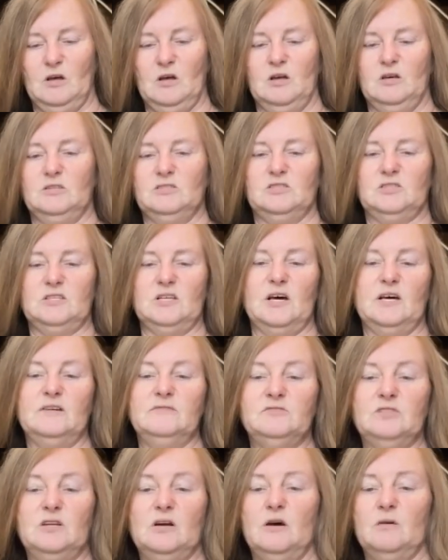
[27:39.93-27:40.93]

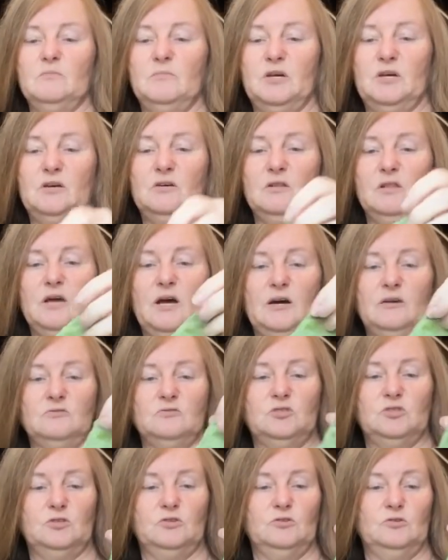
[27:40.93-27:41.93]
Slaves not being allowed
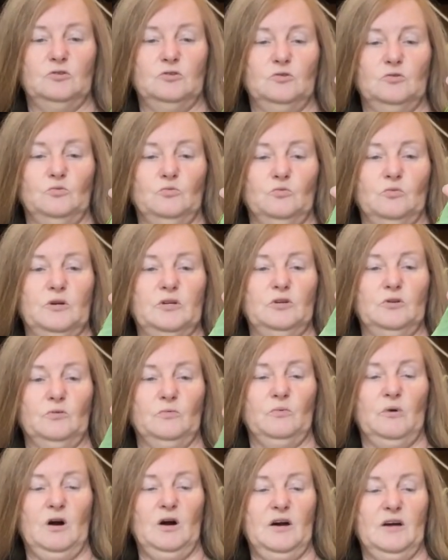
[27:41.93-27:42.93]
to read or
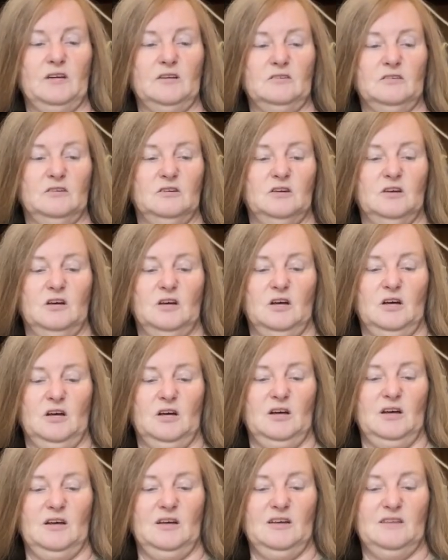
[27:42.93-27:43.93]
write.
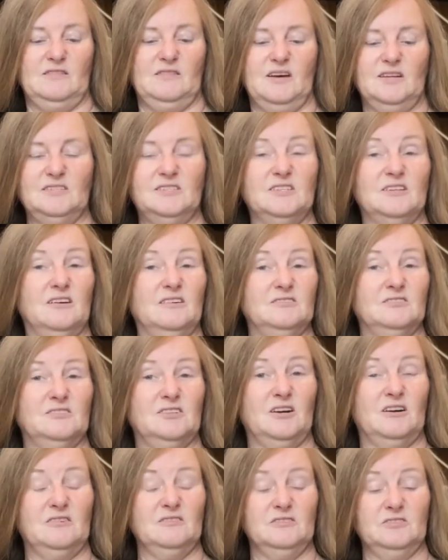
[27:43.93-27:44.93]
That's not
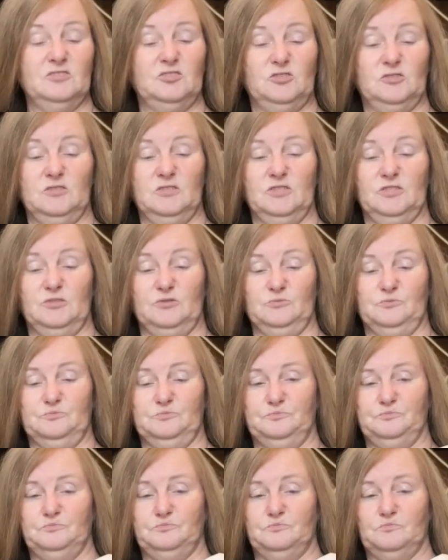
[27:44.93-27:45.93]
entirely true.
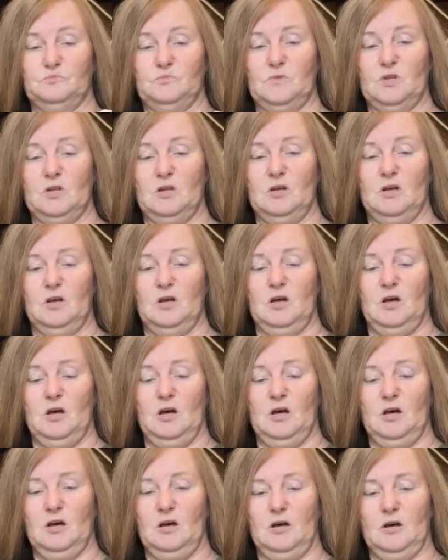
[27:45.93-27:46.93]

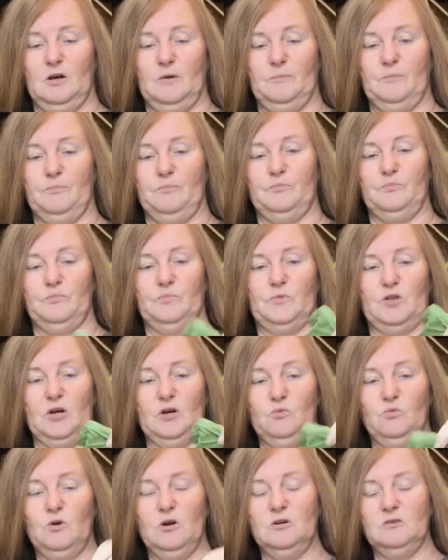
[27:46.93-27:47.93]
There
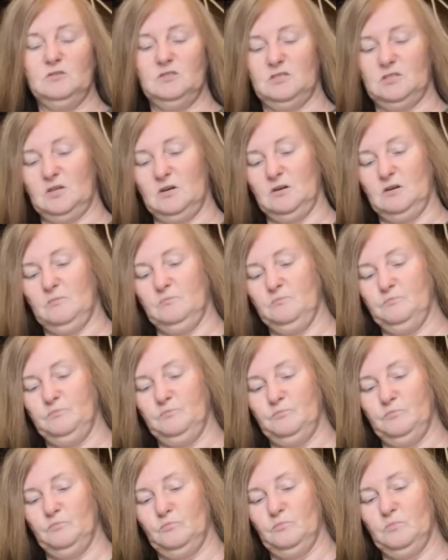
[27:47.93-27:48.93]
were some
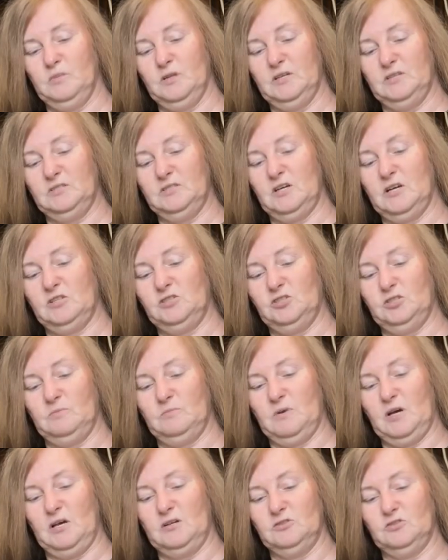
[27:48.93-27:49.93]
plantation
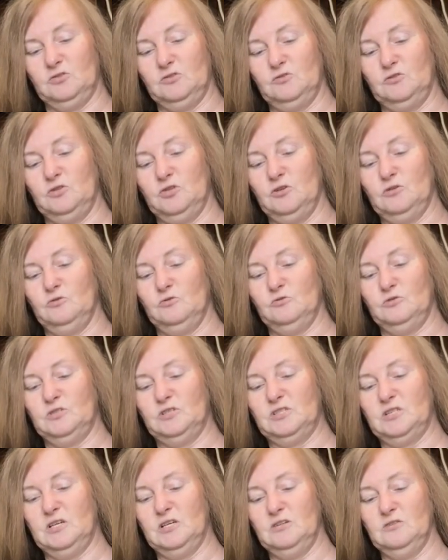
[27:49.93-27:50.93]
masters who
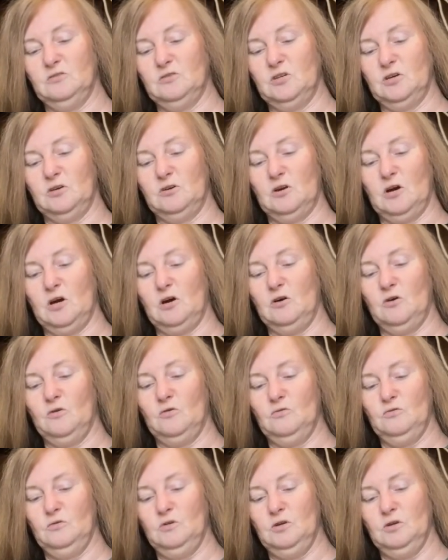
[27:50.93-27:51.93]
sent their
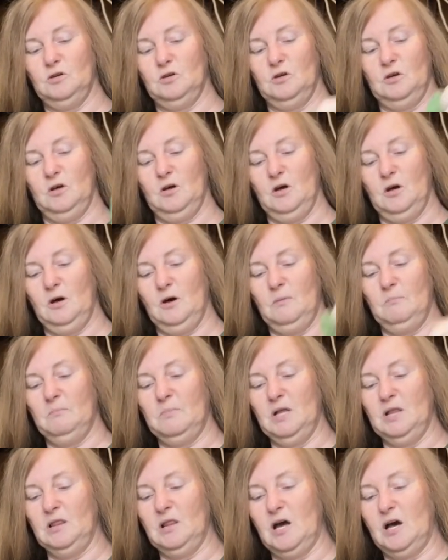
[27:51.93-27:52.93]
own
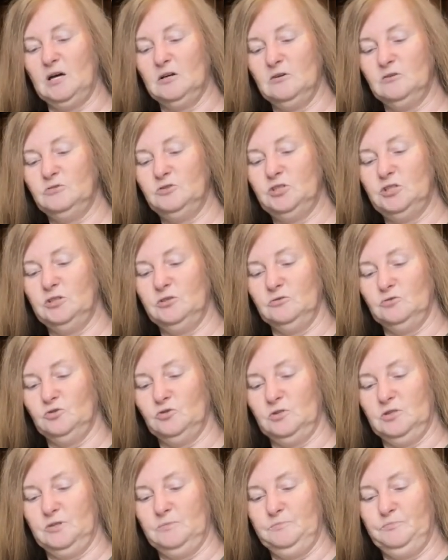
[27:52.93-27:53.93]
mulatto
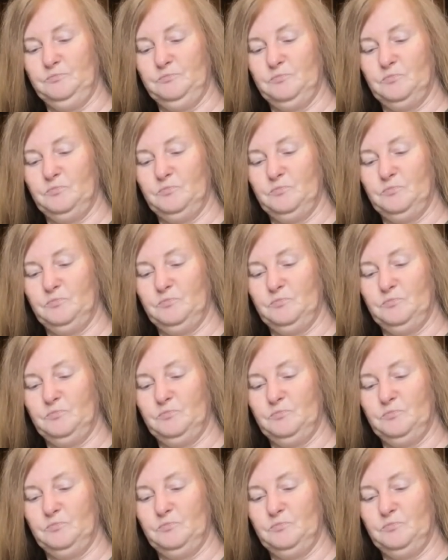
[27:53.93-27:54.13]
children